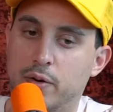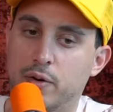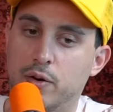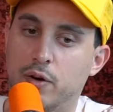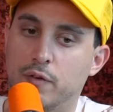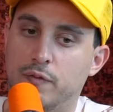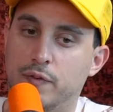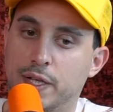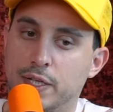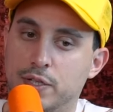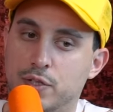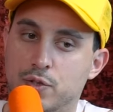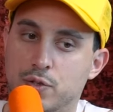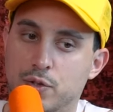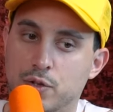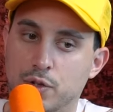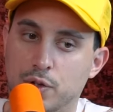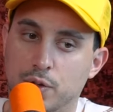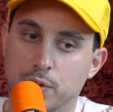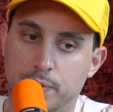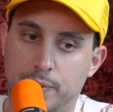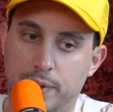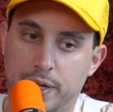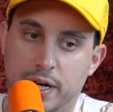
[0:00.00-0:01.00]
I don't know if that's
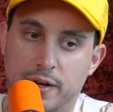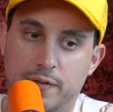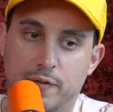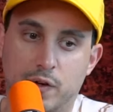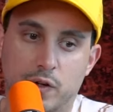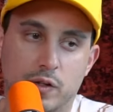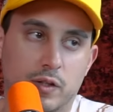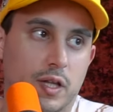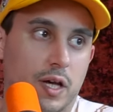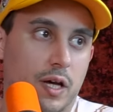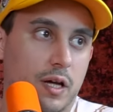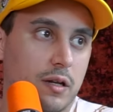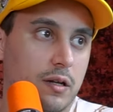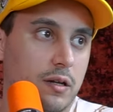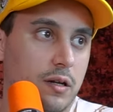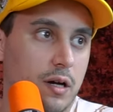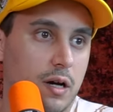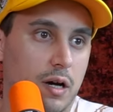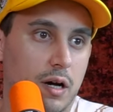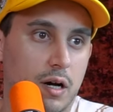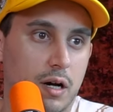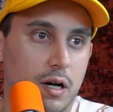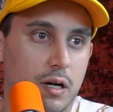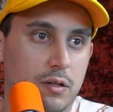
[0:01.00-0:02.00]
true, but I've heard that.
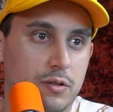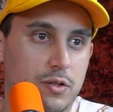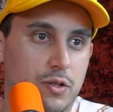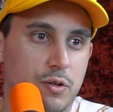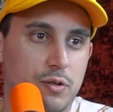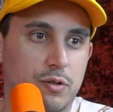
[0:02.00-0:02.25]
Well,